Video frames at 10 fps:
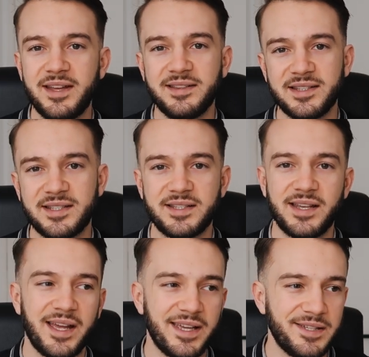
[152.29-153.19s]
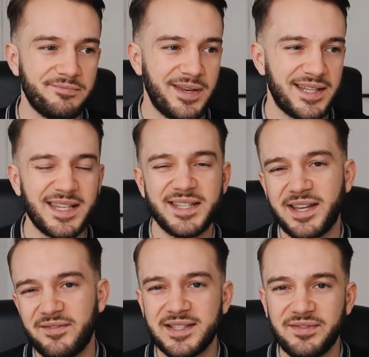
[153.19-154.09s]
There's a, let's say,
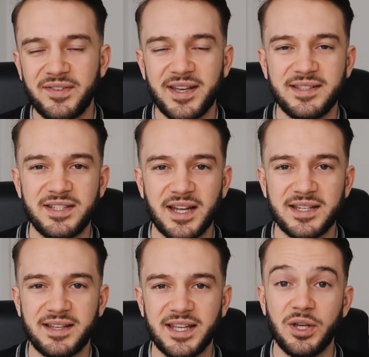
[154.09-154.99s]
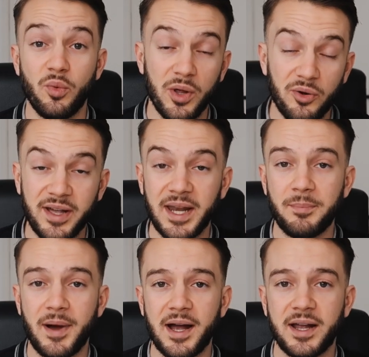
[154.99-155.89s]
70-30 chance that you will get
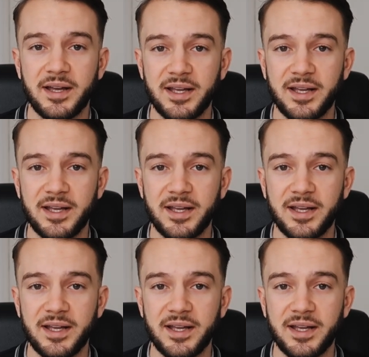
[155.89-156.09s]
it back.